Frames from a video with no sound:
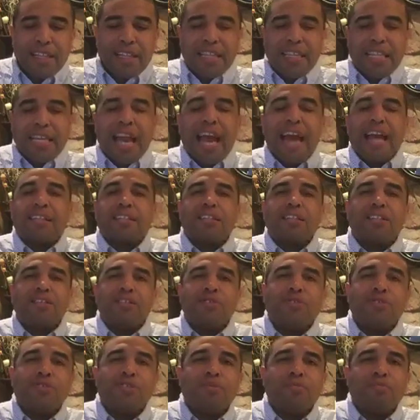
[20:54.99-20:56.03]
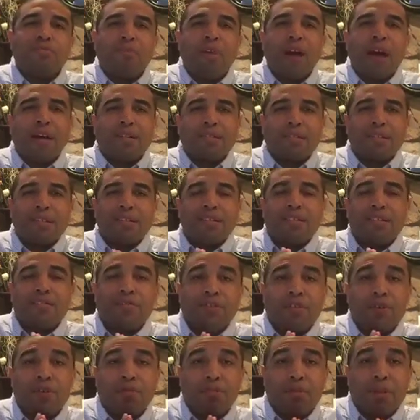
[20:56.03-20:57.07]
the execution process of
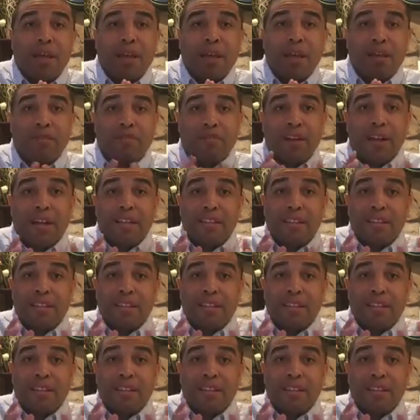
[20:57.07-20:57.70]
your plan, right?